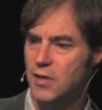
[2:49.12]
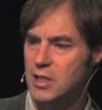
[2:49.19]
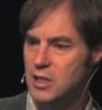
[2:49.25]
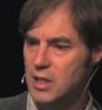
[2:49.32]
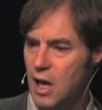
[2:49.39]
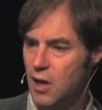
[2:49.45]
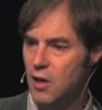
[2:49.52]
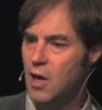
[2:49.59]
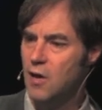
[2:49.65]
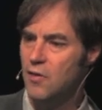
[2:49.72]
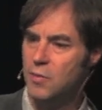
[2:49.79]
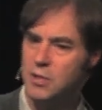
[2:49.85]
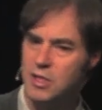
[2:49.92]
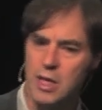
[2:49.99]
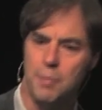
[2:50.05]
living cell
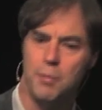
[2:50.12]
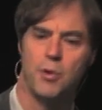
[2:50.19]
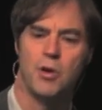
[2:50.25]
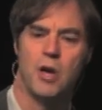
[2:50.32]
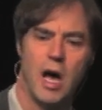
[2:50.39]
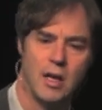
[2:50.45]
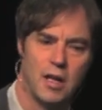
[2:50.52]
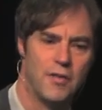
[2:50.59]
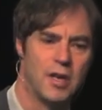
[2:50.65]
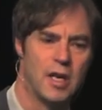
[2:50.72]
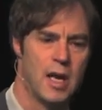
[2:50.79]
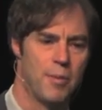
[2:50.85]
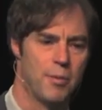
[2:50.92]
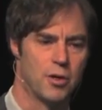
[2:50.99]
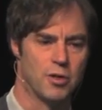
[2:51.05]
from simpler non
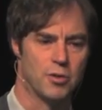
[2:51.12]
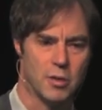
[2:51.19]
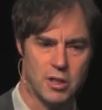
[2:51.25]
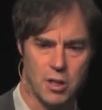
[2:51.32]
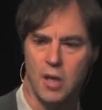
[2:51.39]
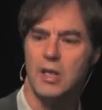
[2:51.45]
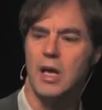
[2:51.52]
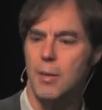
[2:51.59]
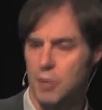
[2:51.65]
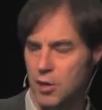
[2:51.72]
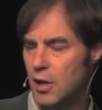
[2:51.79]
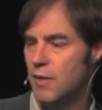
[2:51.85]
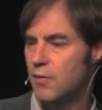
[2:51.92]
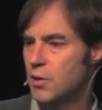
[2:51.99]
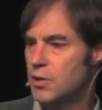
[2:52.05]
living chemicals, what's called
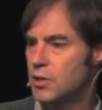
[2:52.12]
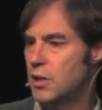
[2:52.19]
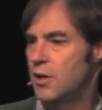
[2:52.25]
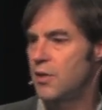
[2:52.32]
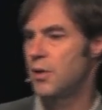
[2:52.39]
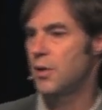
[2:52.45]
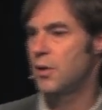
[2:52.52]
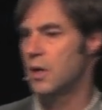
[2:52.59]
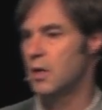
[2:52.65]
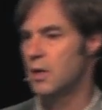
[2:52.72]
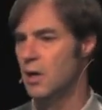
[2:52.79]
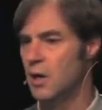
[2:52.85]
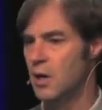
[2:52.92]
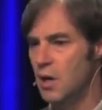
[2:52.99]
chemical evolutionary theory.